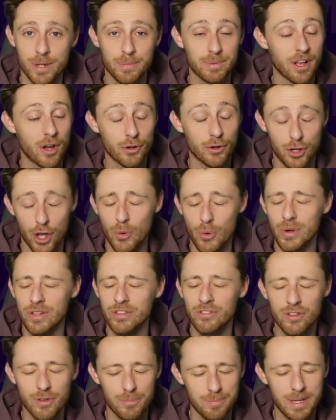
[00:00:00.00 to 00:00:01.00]
are going
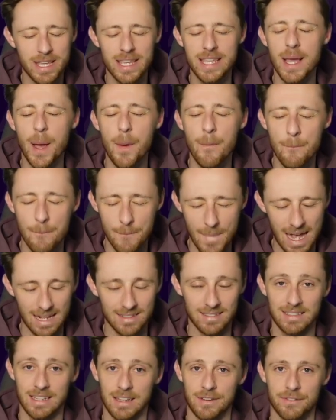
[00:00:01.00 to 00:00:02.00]
to be
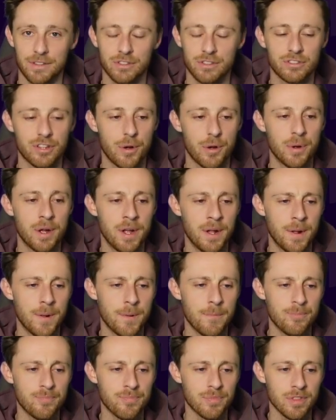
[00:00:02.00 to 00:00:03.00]
massive. So
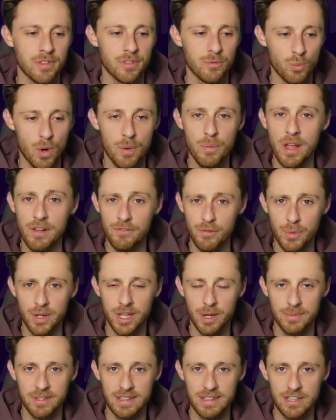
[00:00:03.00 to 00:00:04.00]
whenever we
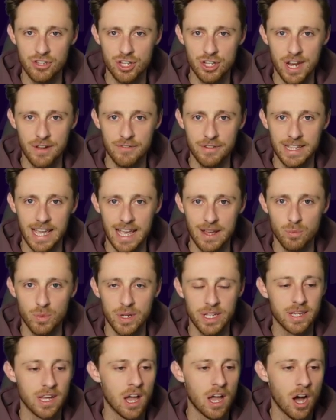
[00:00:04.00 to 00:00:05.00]
come into each and every game
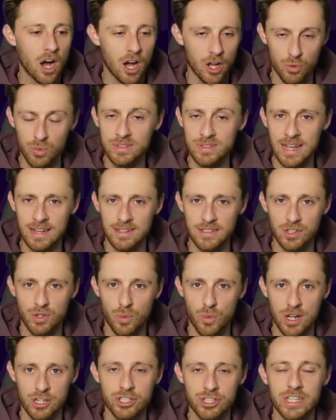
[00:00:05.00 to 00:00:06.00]
week, I always ask the
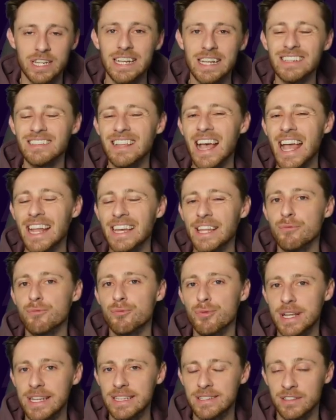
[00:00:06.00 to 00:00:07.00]
question, is there any
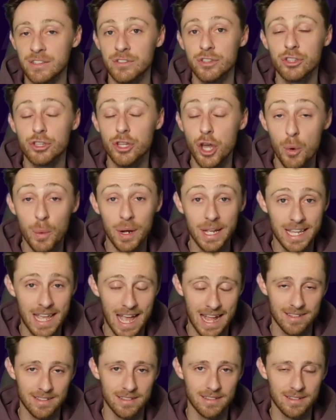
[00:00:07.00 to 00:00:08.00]
reason to go
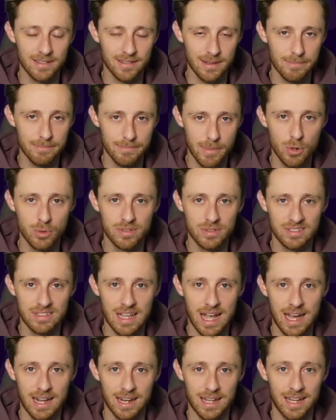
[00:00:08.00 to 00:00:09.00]
against Mo
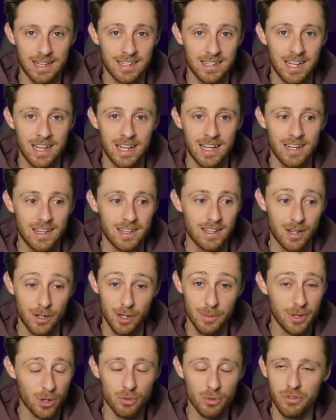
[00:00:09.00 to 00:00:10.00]
Salah? And I'm going
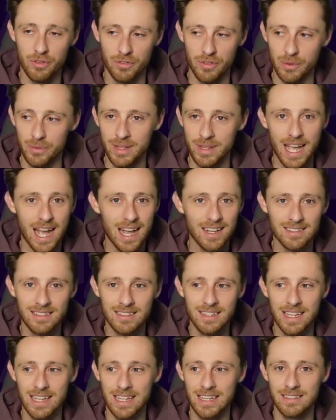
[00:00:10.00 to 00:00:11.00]
to be honest with you. The
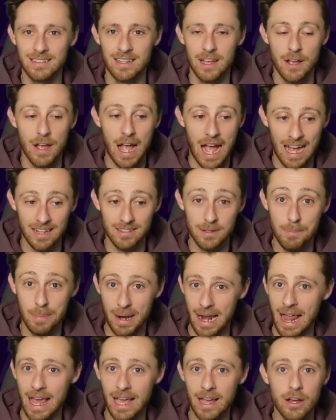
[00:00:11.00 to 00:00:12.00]
answer is, as a
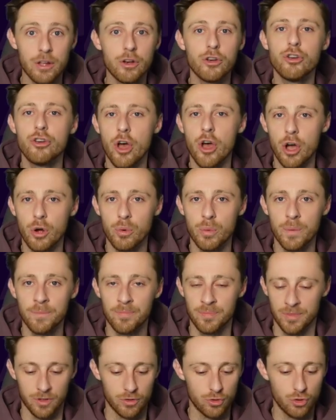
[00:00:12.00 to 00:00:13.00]
player, no.
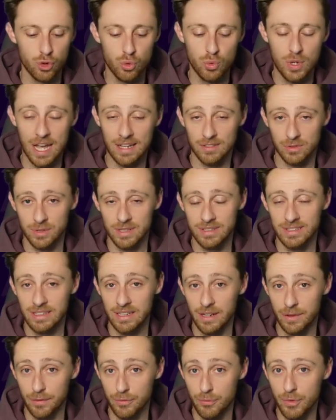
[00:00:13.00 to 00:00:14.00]
Newcastle
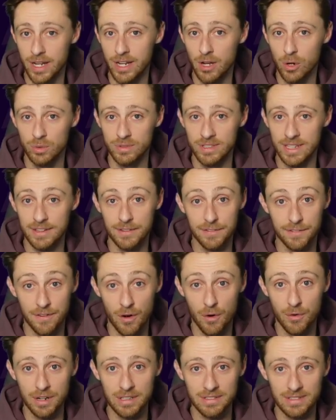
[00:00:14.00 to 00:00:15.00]
conceded 3 goals against
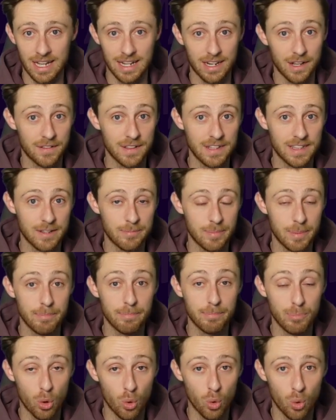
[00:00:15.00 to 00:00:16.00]
Forest, and I think they've been
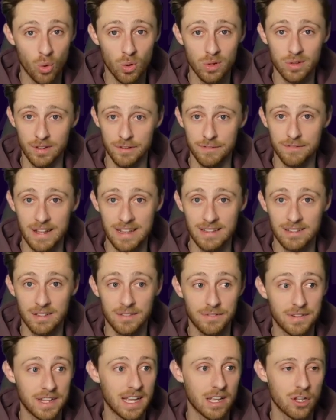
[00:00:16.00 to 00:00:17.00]
poor
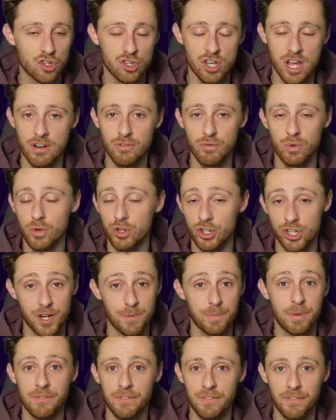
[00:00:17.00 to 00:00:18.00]
defensively in general,
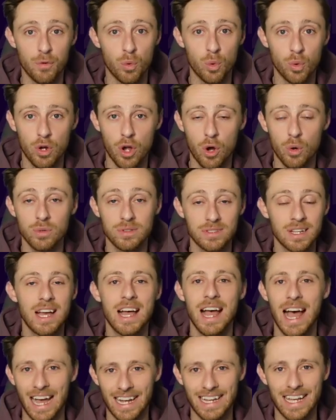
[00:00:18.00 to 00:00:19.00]
shipping 4 goals
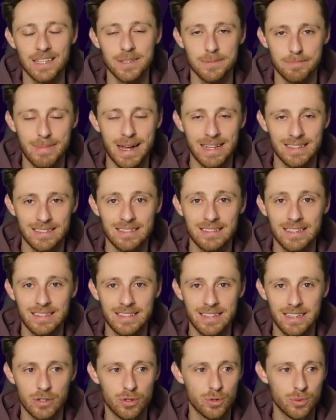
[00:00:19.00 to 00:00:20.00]
against Man
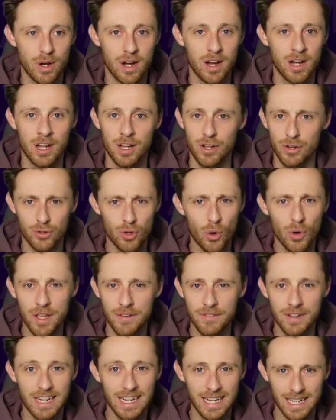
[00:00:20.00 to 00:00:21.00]
City, who are not
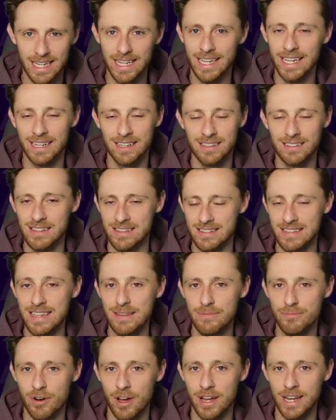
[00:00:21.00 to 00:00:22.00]
even clicking as a
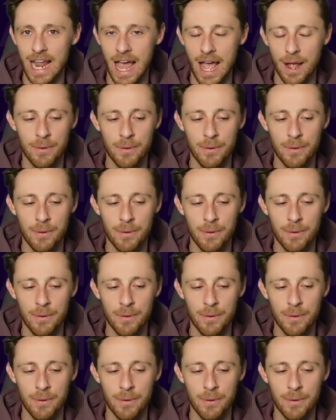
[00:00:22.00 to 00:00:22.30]
team right now.